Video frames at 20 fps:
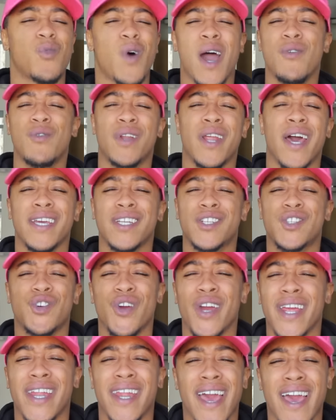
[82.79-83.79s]
Why would I
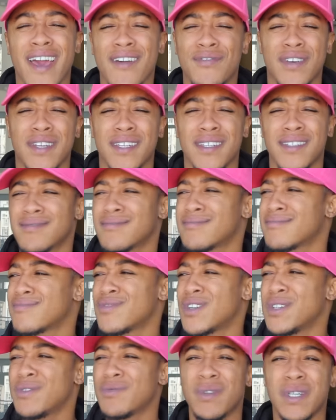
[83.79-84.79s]
trade heaven?
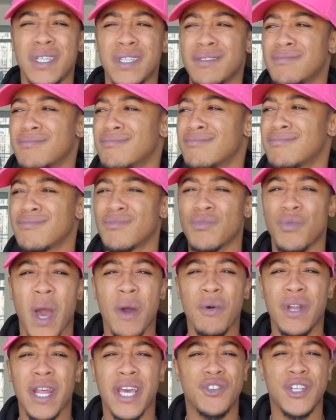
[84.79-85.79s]
Why
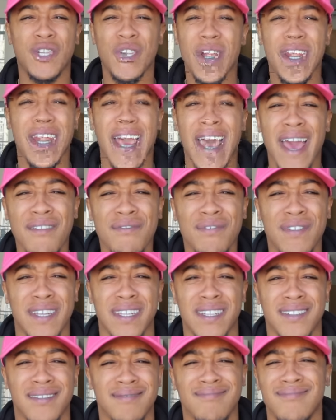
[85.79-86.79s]
would I trade
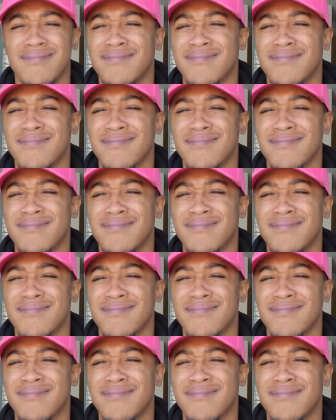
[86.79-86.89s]
heaven?